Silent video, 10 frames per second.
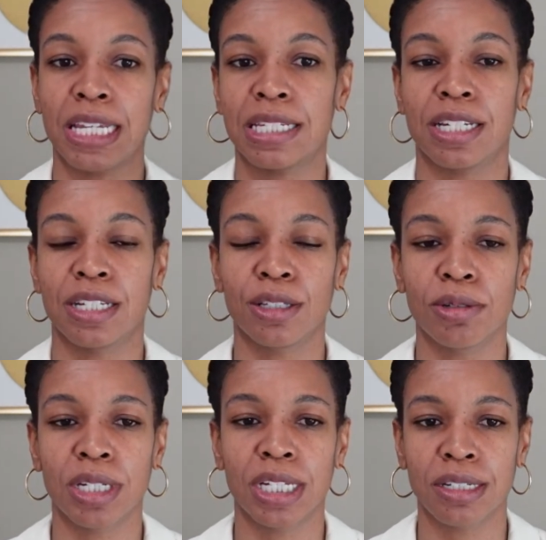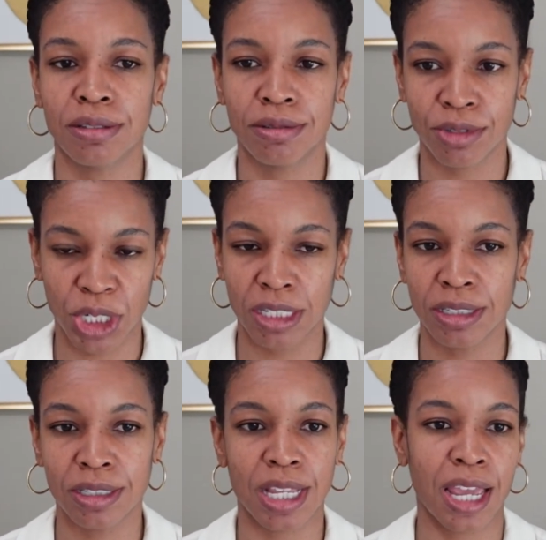it, including
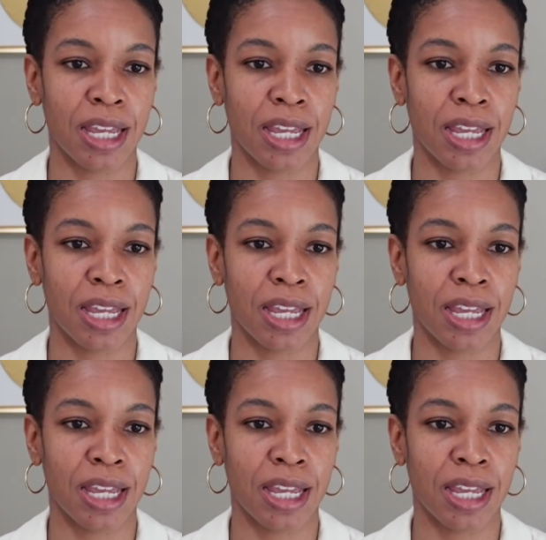genes